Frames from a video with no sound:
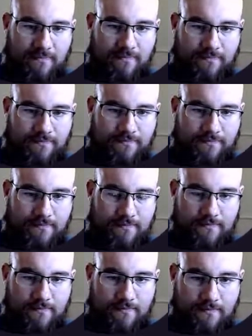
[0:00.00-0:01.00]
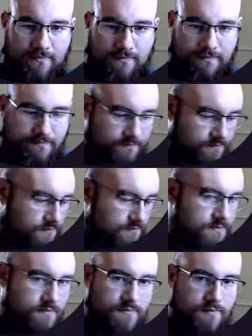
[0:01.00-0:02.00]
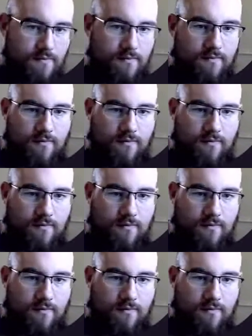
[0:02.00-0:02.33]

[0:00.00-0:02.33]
No one is speaking in this clip.